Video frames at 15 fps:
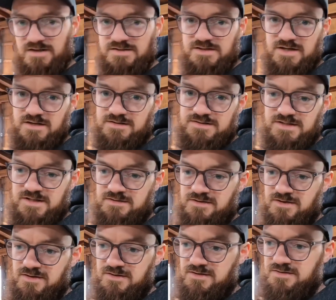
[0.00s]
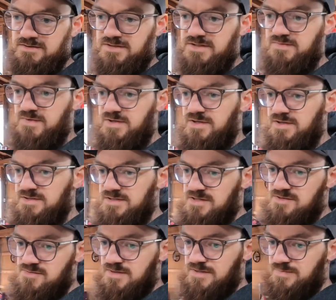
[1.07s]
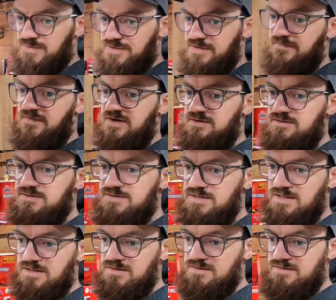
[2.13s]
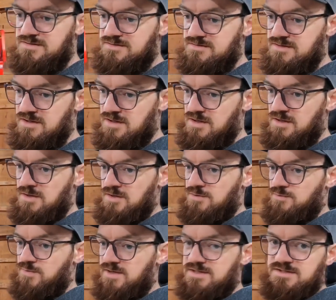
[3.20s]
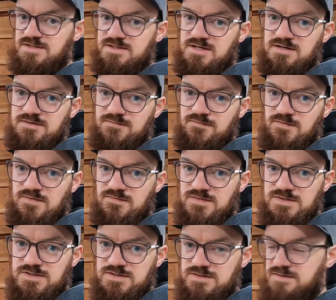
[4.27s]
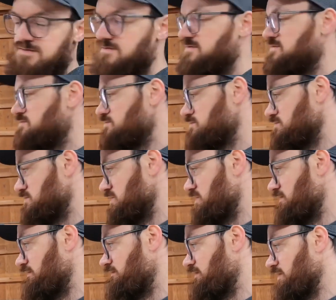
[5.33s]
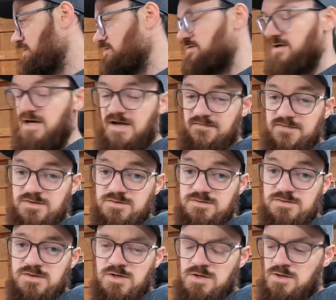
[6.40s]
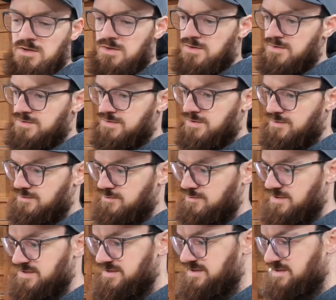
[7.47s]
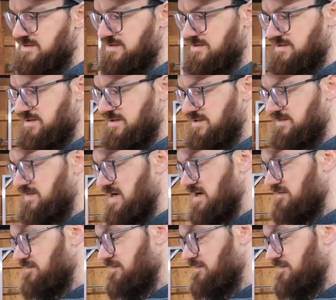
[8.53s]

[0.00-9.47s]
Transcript: on scales yet or anything, just because I don't want to put the fenders on and waste a ton of rivets if I don't have to. So once this gets back